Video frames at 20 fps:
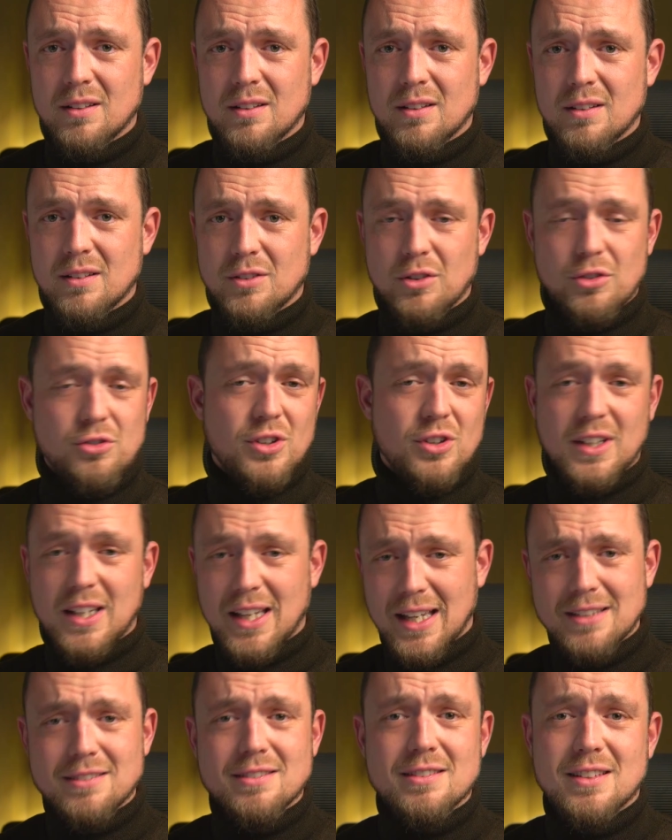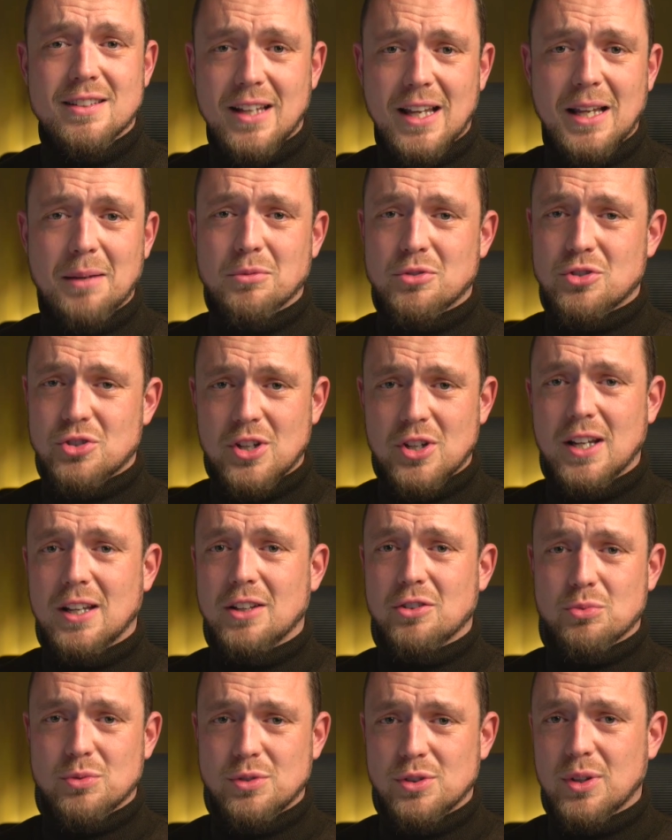Does your kids' names
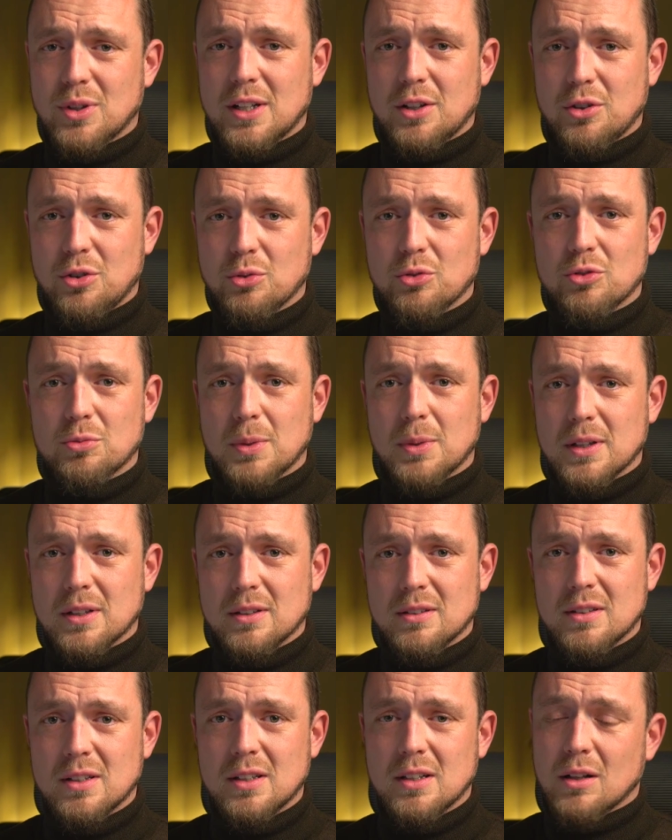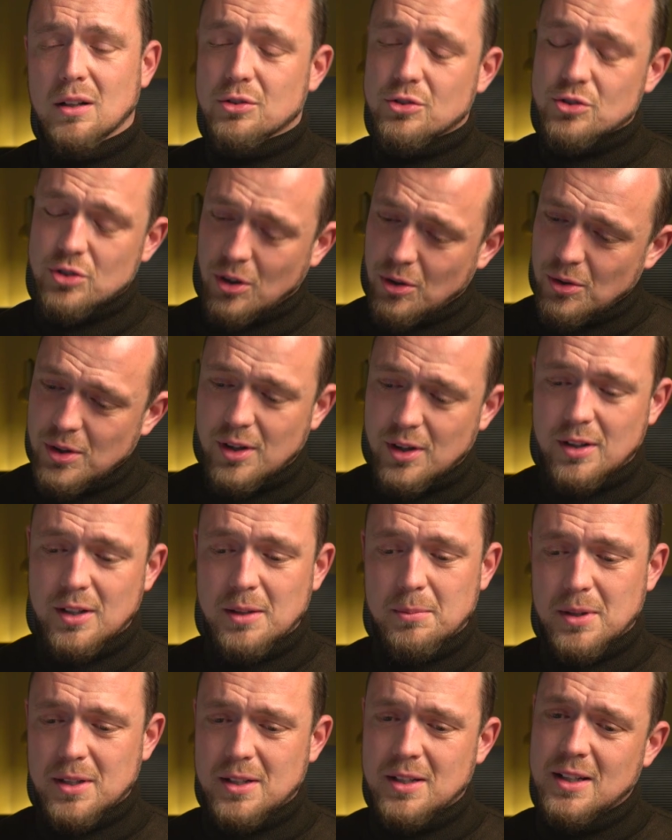change when you get a huge bill? Oh, sorry, honey,
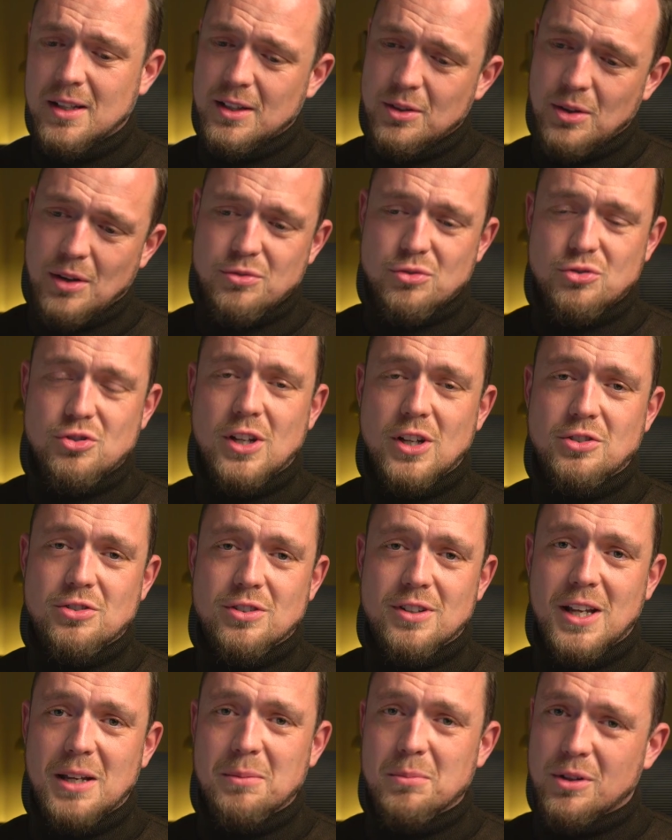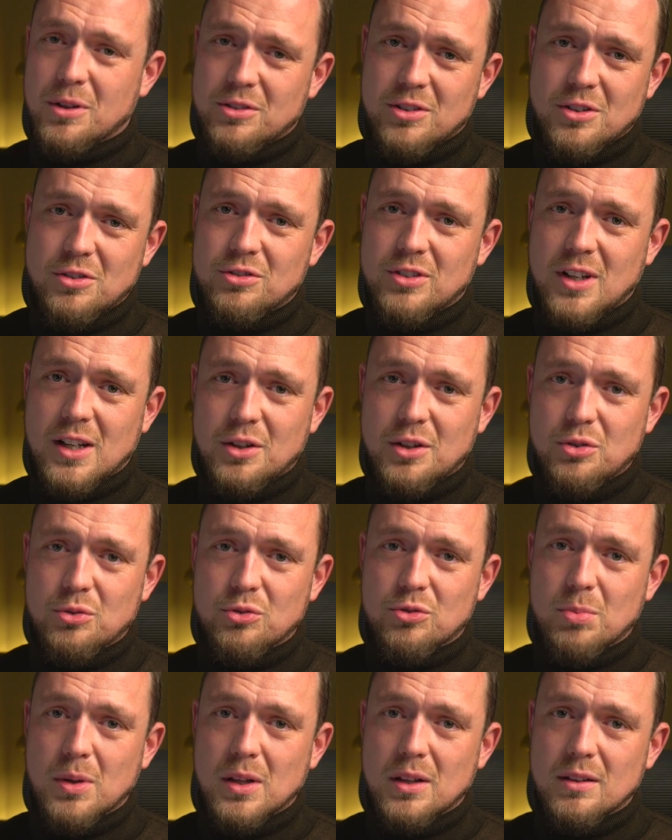but you have to change your name because I just got a
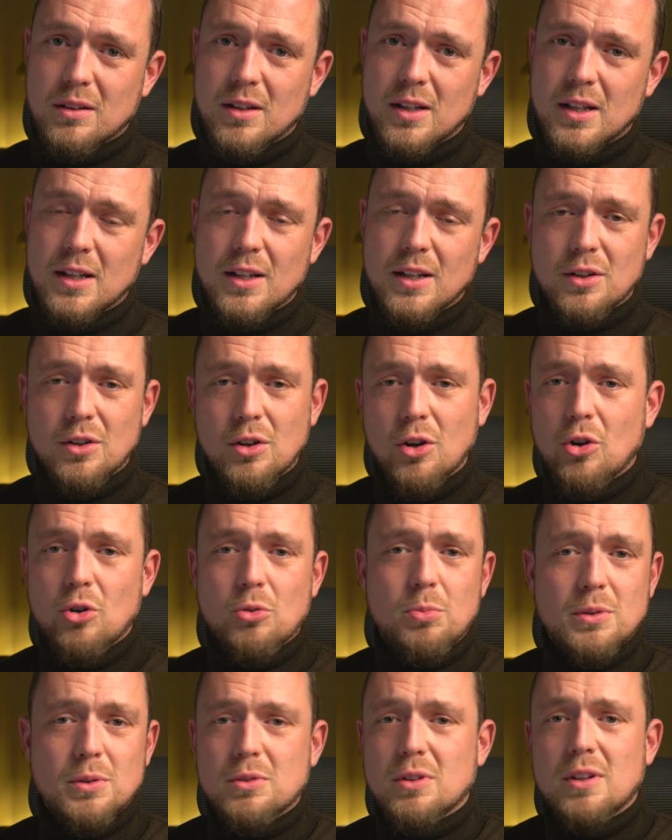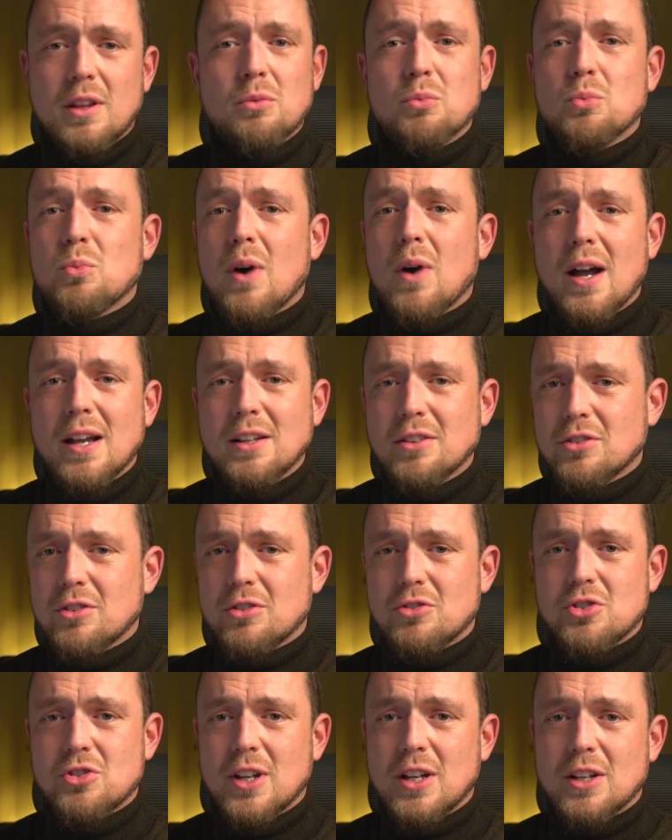huge bill. No, but then why does it
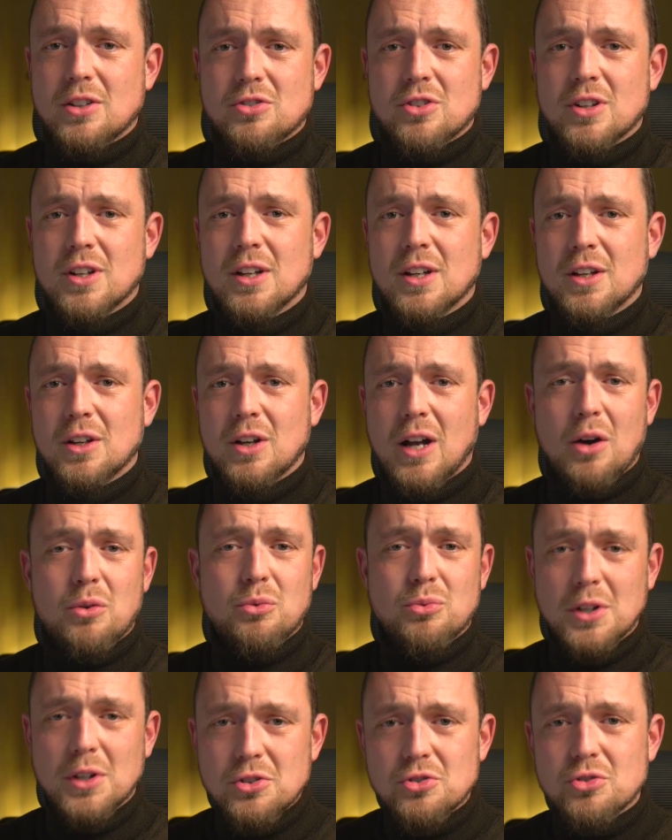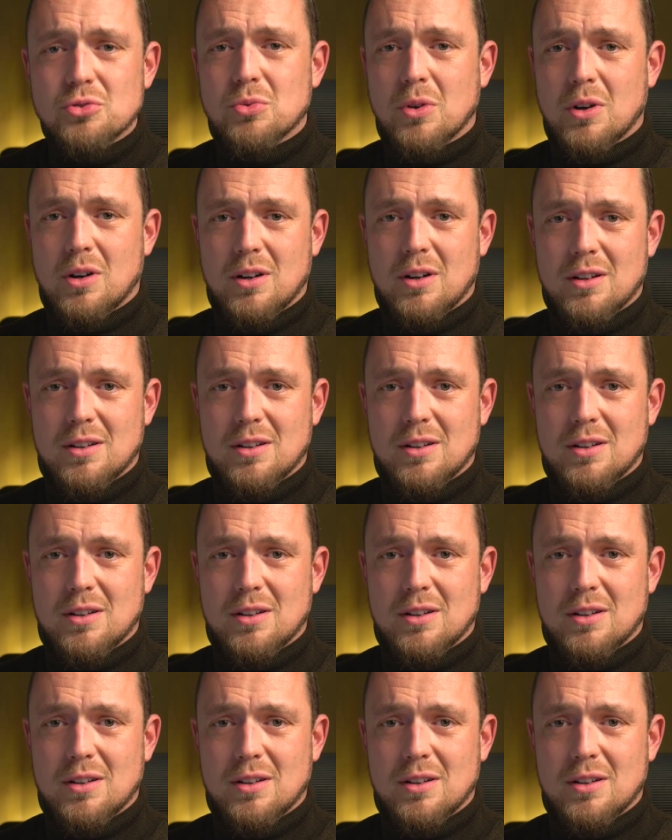change how rich you are?